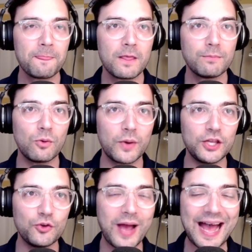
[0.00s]
But when
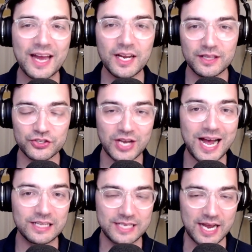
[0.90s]
you add in this
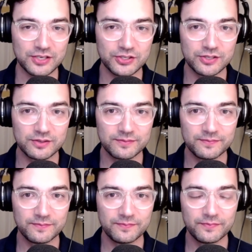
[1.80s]
context
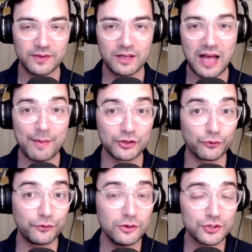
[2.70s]
about the
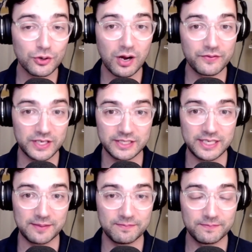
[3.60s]
future of this
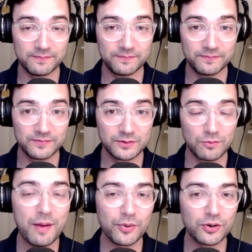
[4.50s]
team,
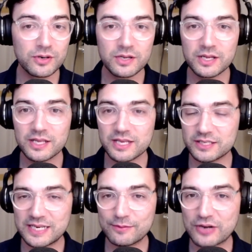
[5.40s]
remember, this
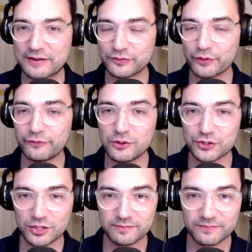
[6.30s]
team drafts for the
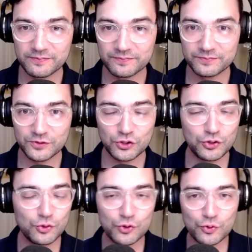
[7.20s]
future.
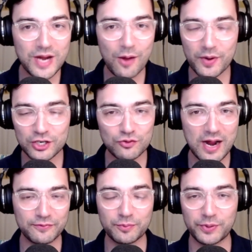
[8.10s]
You do not want to
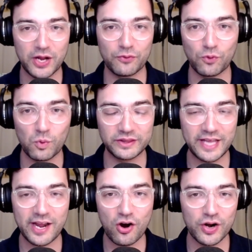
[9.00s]
draft a player for what
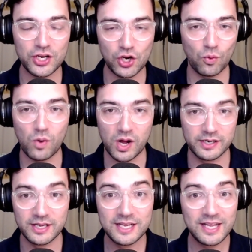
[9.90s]
they are in year one.
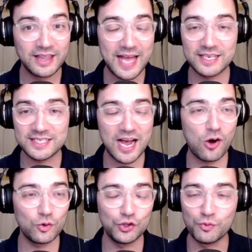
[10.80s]
That is
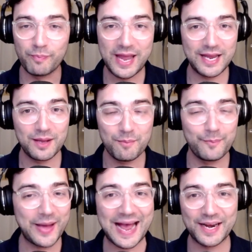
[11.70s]
how you make
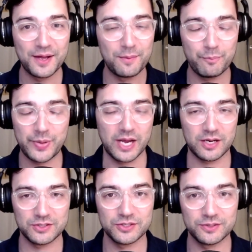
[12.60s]
bad
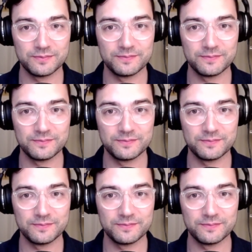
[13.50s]
picks.